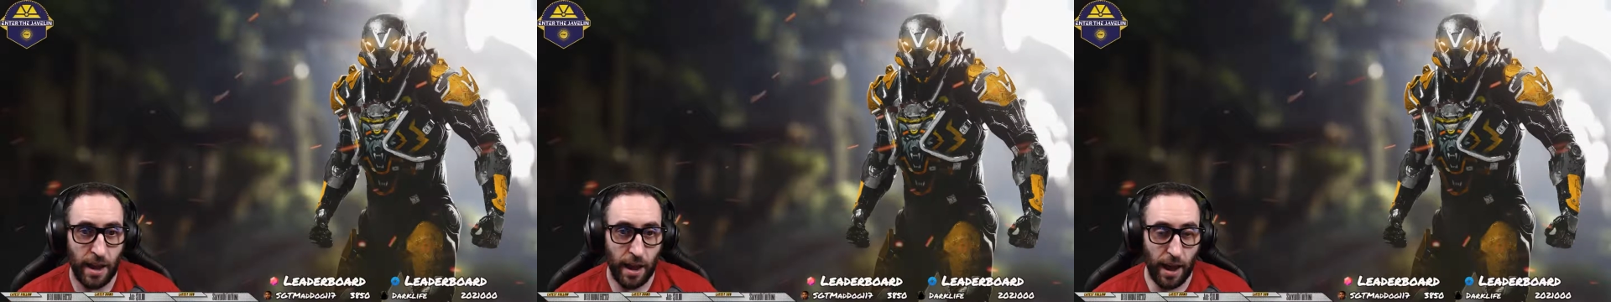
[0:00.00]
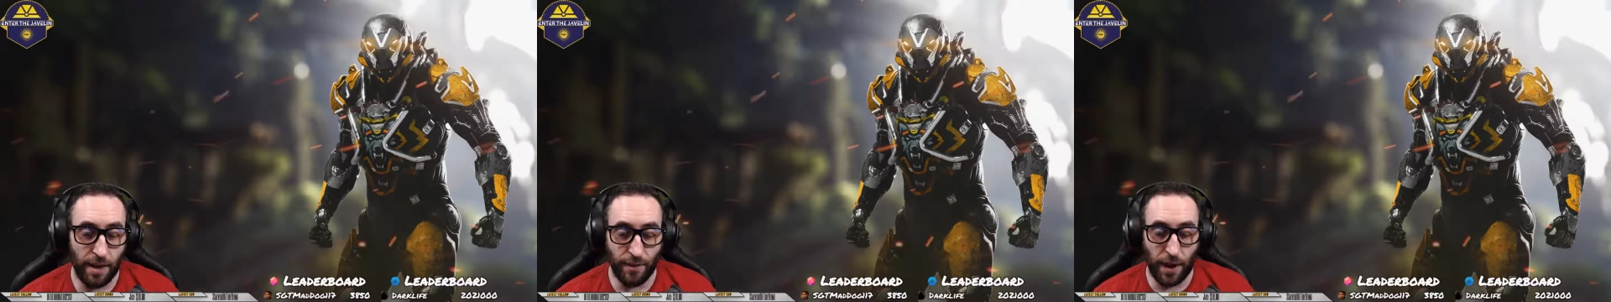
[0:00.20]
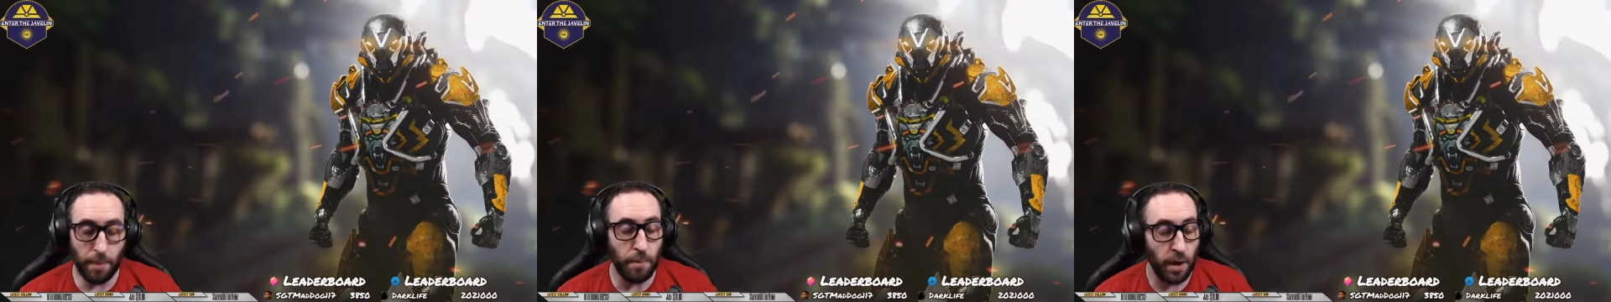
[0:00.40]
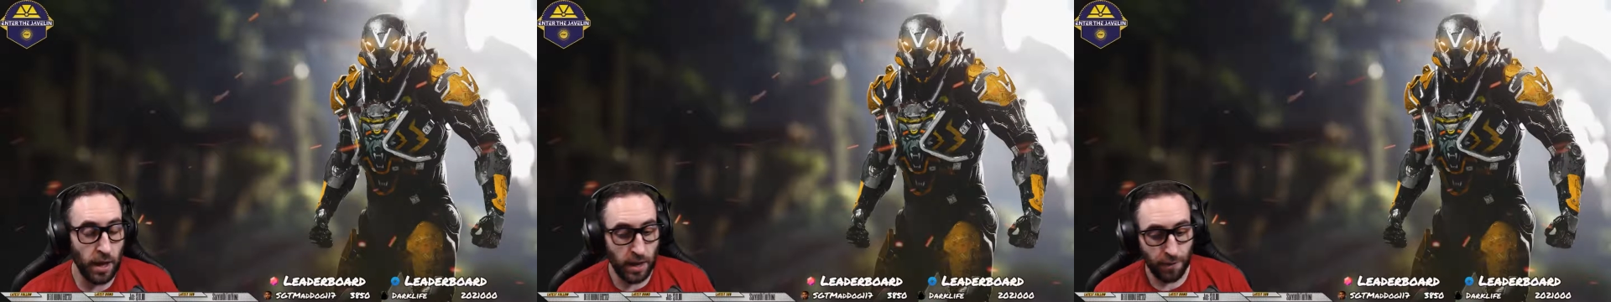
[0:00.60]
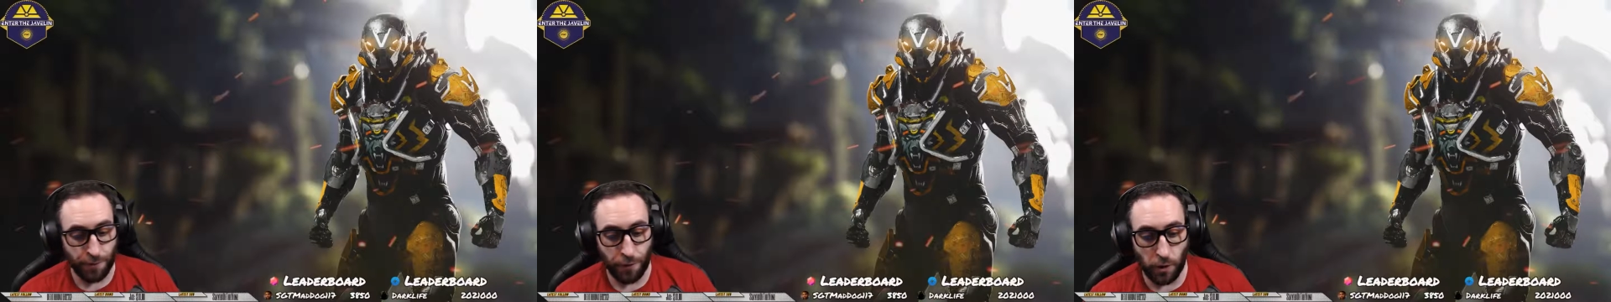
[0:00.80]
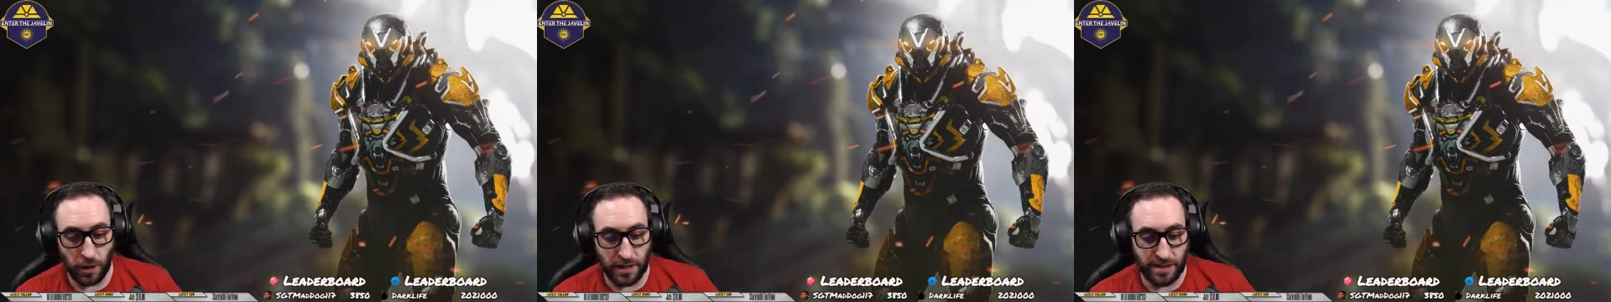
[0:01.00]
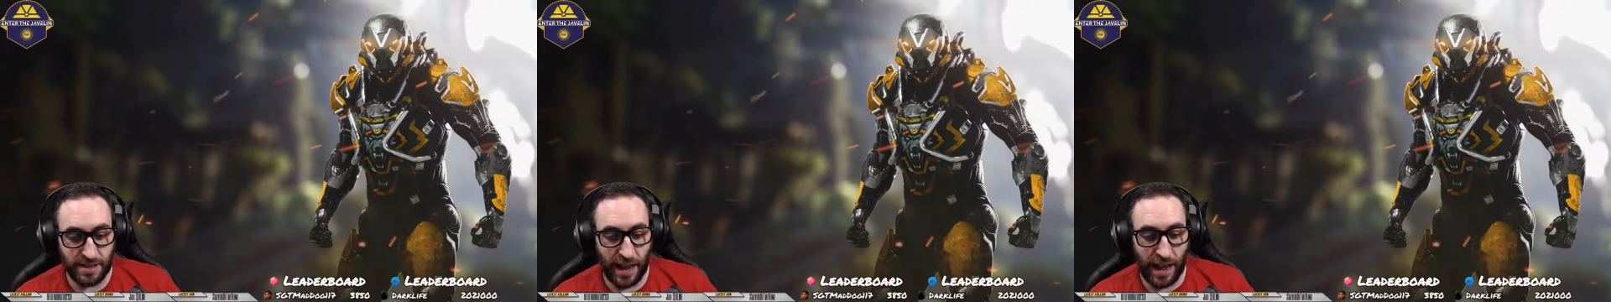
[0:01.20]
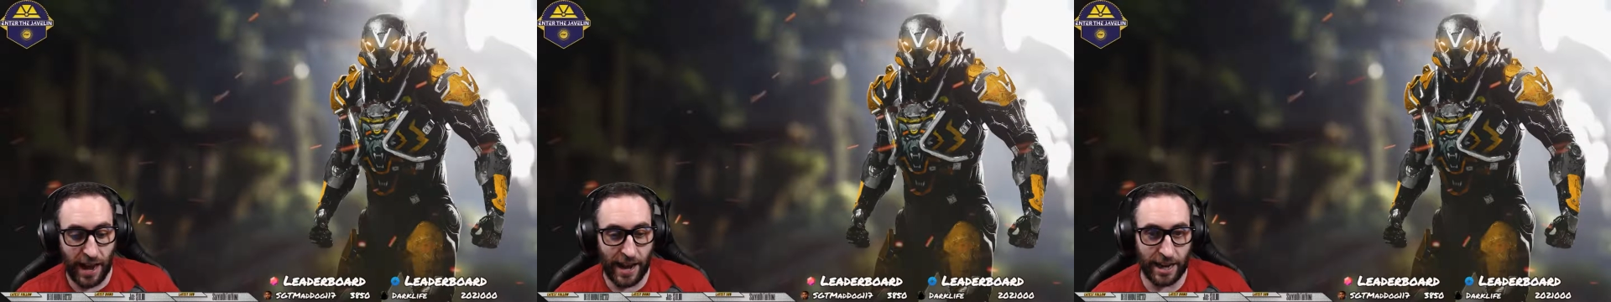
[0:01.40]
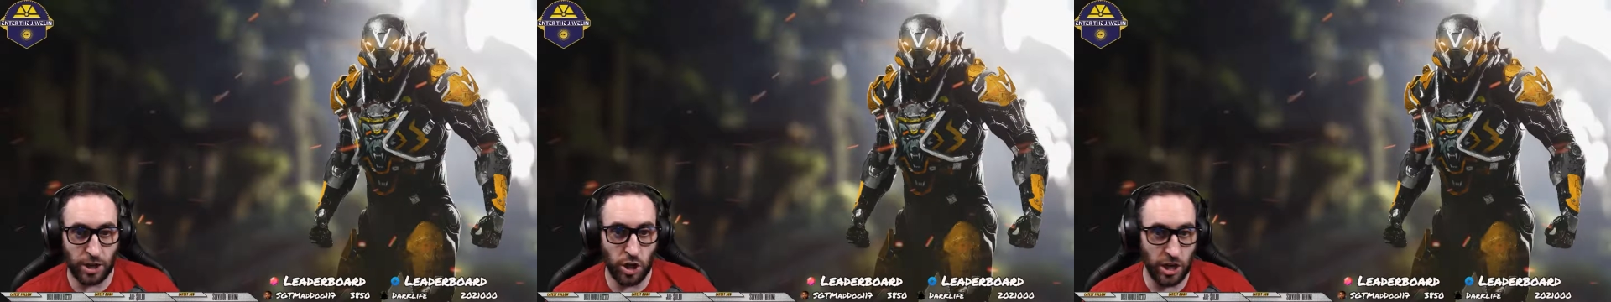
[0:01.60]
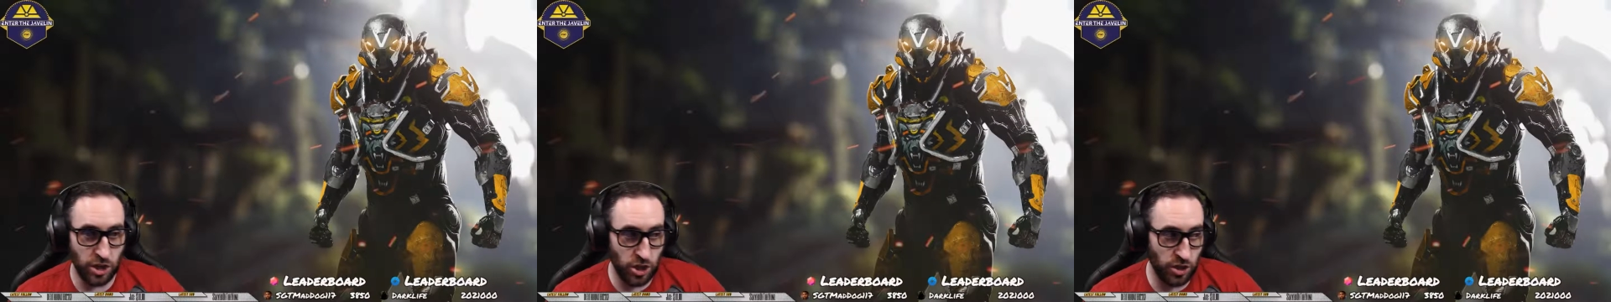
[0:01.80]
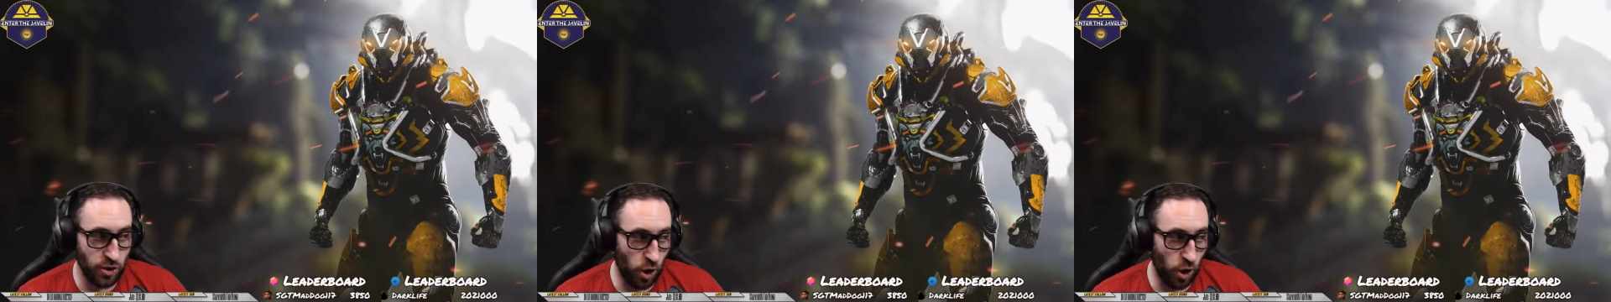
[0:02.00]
If I'm fully set, I could chase just